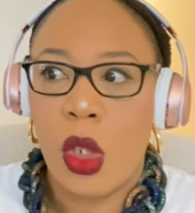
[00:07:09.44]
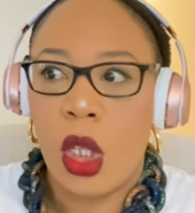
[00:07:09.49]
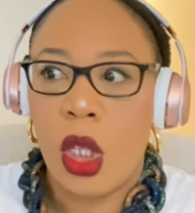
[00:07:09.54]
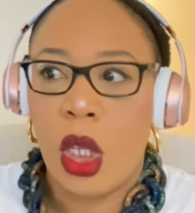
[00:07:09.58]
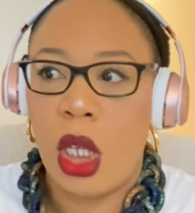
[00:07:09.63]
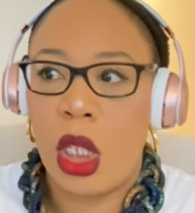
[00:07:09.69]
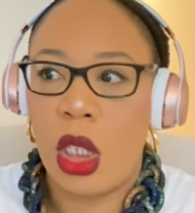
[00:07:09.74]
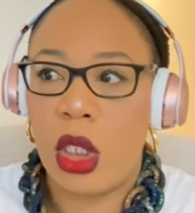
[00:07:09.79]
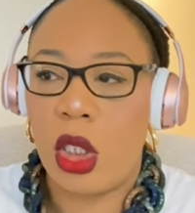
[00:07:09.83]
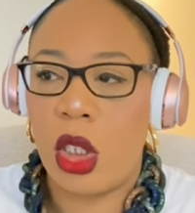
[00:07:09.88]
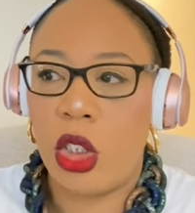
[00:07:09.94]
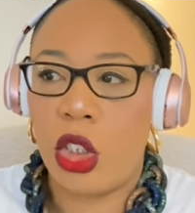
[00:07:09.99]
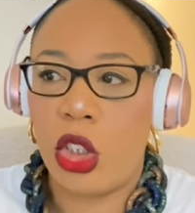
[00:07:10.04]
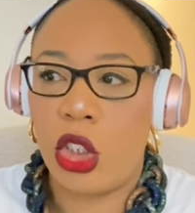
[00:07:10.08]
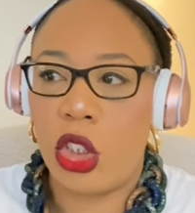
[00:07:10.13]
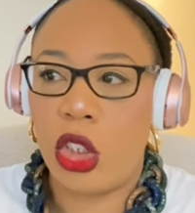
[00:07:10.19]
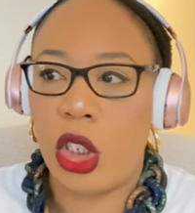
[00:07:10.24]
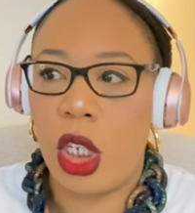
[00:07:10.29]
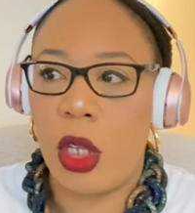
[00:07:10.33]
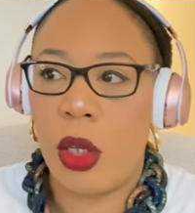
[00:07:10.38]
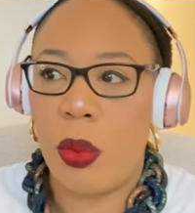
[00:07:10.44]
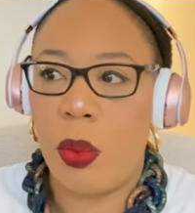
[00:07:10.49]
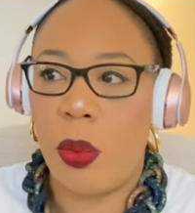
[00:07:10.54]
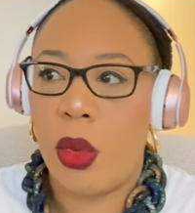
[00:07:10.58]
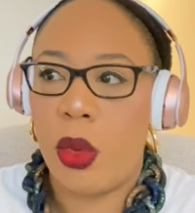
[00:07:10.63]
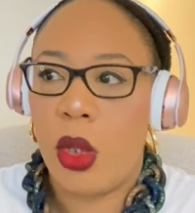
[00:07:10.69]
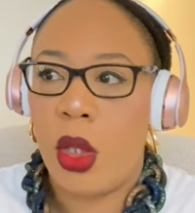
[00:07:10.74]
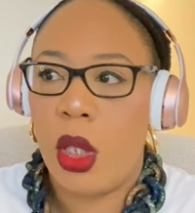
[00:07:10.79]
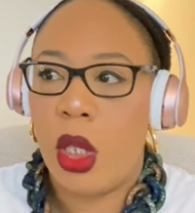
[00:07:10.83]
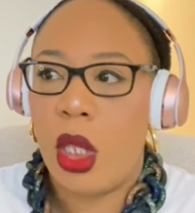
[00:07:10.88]
It's a
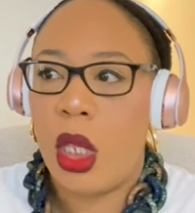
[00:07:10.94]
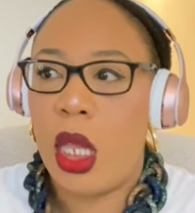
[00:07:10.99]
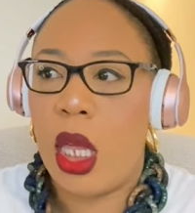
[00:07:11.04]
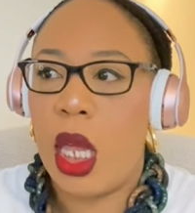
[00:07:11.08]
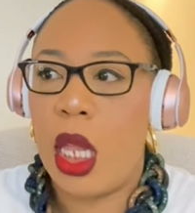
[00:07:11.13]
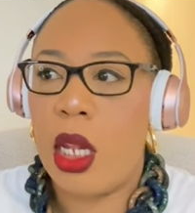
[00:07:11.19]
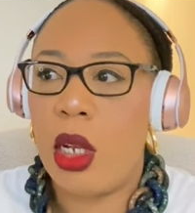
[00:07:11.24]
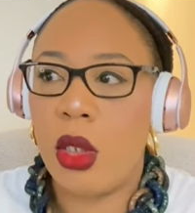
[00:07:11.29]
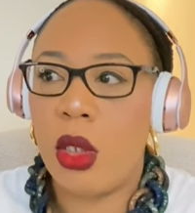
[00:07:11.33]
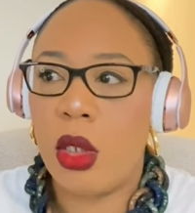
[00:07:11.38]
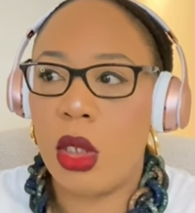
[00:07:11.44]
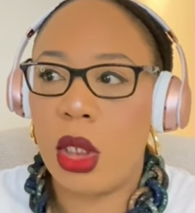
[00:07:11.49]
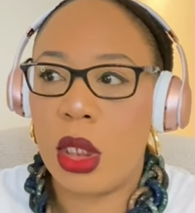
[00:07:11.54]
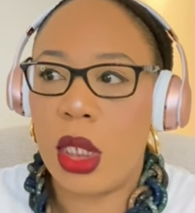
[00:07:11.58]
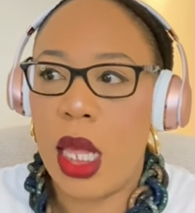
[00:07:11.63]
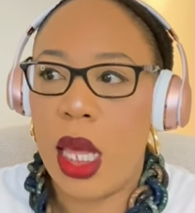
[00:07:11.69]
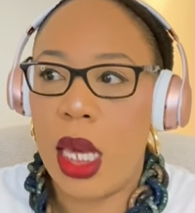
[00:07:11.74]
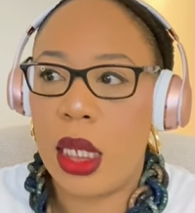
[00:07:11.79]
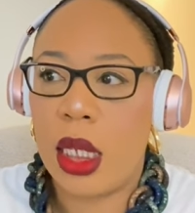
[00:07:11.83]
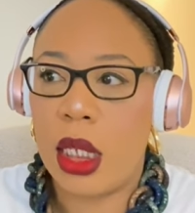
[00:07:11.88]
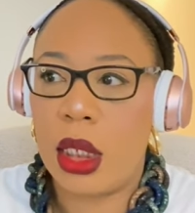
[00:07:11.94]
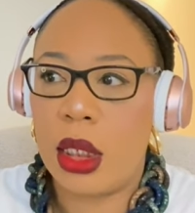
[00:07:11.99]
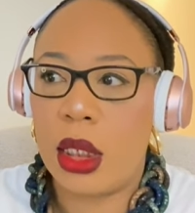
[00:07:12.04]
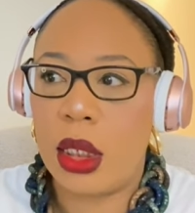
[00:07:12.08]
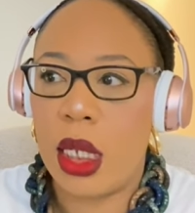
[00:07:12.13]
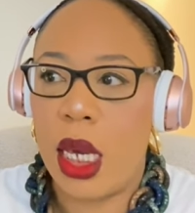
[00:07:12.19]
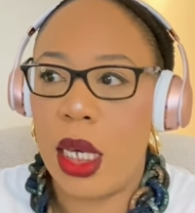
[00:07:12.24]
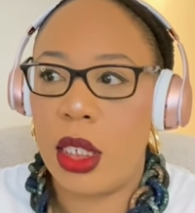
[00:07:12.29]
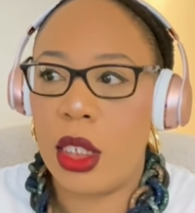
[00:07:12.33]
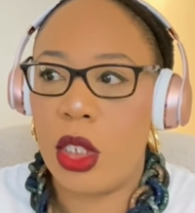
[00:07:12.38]
ship that looks like a
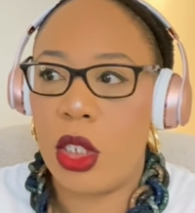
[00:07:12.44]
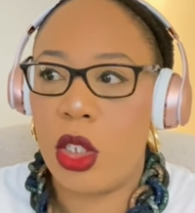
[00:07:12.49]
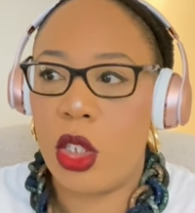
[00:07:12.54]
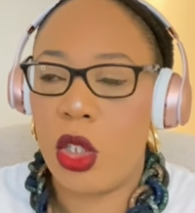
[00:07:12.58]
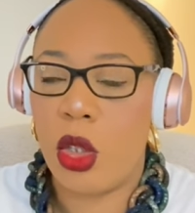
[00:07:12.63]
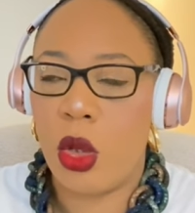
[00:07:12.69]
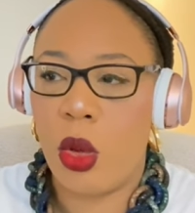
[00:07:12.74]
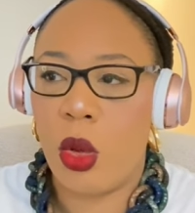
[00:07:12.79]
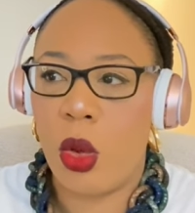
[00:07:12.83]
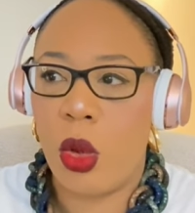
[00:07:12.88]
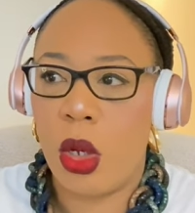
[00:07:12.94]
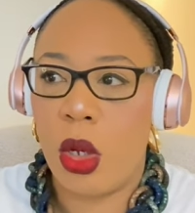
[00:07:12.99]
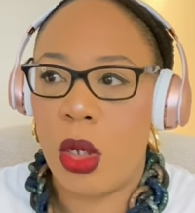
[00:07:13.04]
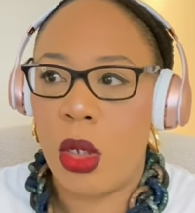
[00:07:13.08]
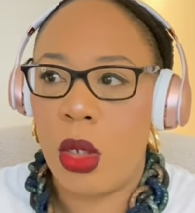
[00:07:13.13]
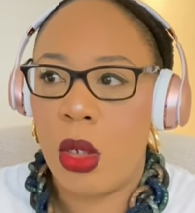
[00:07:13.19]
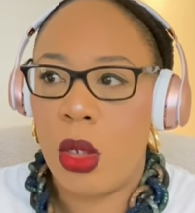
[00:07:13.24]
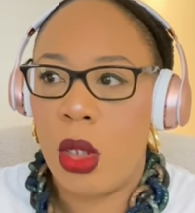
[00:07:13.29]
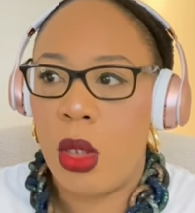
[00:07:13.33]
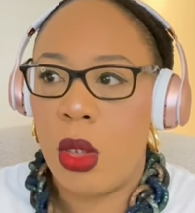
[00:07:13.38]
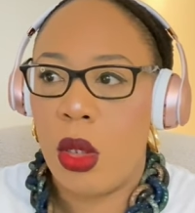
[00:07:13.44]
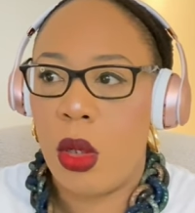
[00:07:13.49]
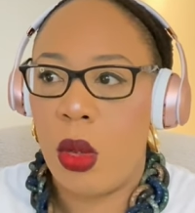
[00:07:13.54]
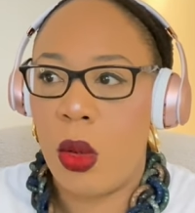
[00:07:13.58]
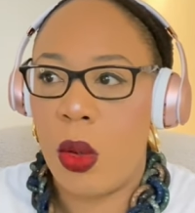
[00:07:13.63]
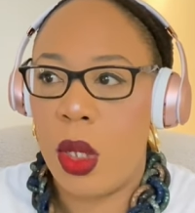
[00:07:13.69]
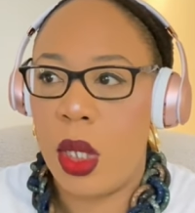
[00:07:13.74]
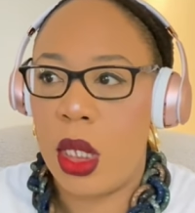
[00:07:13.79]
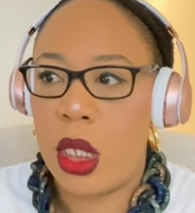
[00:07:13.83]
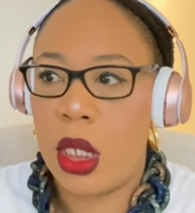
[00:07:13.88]
dinosaur
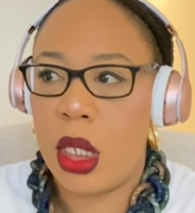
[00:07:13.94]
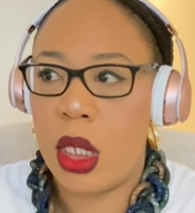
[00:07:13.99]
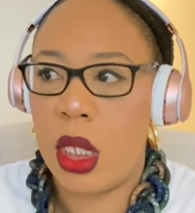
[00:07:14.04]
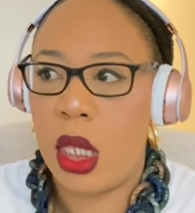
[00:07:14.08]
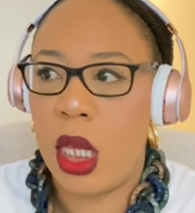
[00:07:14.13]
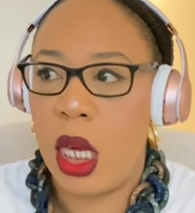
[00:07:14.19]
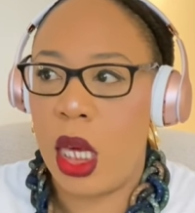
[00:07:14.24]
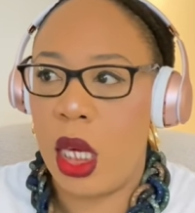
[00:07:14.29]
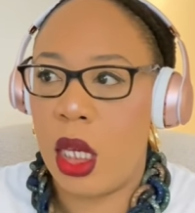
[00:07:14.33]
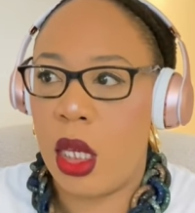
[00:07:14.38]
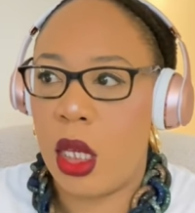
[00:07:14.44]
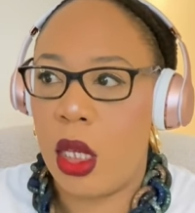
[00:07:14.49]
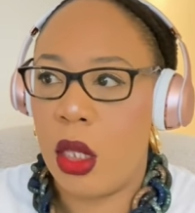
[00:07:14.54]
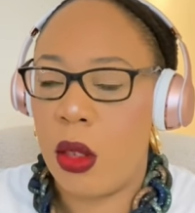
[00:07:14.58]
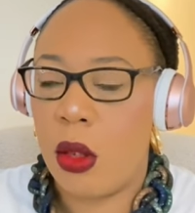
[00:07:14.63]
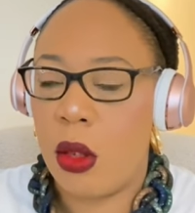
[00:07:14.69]
or a snake.